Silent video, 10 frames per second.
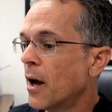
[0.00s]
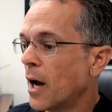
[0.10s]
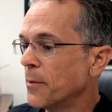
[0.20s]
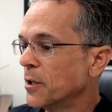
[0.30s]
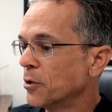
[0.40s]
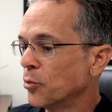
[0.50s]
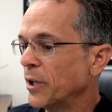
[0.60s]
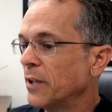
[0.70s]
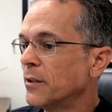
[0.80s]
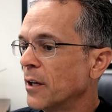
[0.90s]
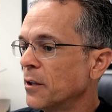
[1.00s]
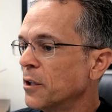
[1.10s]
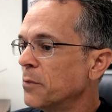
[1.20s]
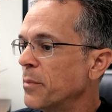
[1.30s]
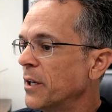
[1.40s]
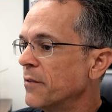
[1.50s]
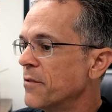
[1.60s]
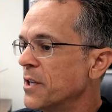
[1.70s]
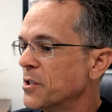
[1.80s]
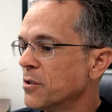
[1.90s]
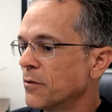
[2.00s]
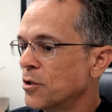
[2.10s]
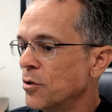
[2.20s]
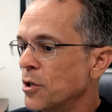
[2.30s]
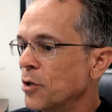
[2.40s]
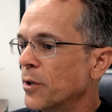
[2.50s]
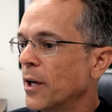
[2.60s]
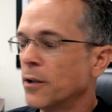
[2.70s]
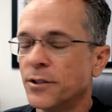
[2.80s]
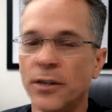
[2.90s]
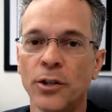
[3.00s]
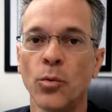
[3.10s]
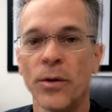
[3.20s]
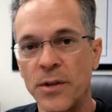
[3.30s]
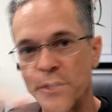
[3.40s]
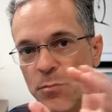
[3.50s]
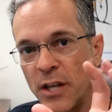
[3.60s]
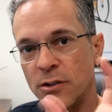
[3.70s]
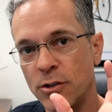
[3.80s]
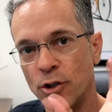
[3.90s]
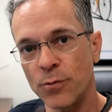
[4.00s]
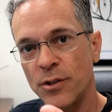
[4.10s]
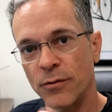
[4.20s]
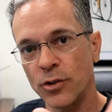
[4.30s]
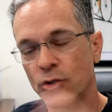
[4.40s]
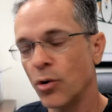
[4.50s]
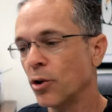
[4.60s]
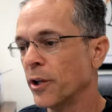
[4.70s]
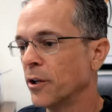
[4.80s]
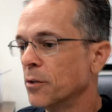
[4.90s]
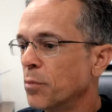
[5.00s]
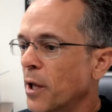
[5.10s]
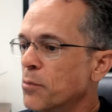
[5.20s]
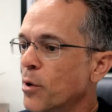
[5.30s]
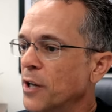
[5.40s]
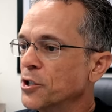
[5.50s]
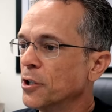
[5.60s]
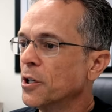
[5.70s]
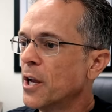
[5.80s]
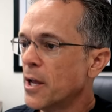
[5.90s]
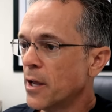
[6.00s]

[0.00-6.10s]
I'm gonna read a little bit of this to you and I'll tell you what this means in terms of controlling your blood pressure.